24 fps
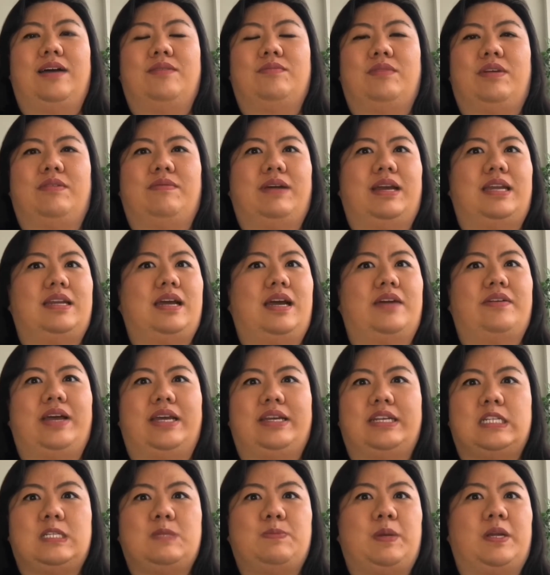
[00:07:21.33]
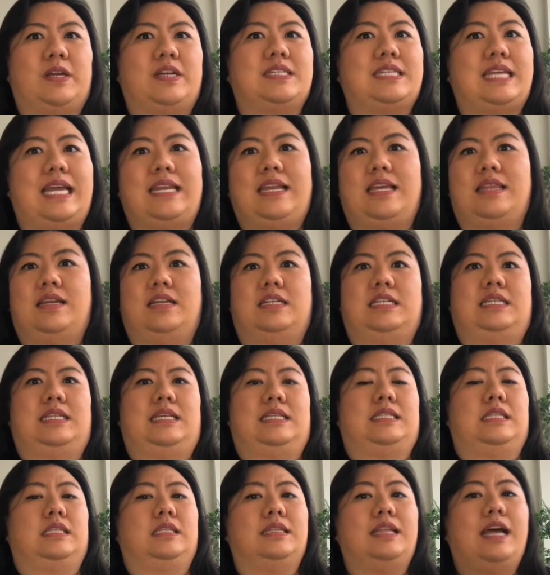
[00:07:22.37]
We might not have experienced anything to
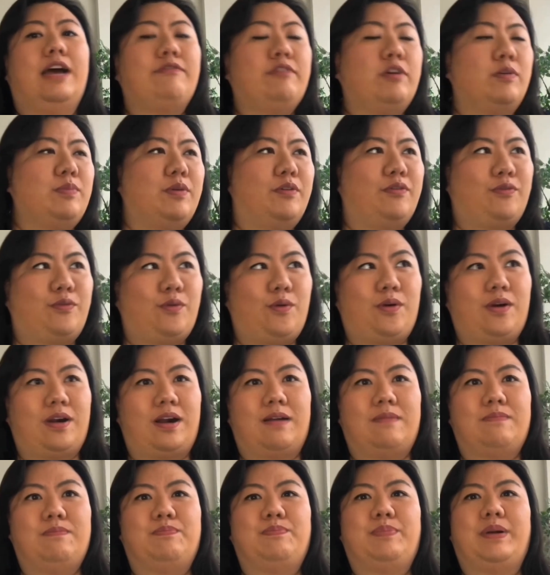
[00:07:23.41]
this level before,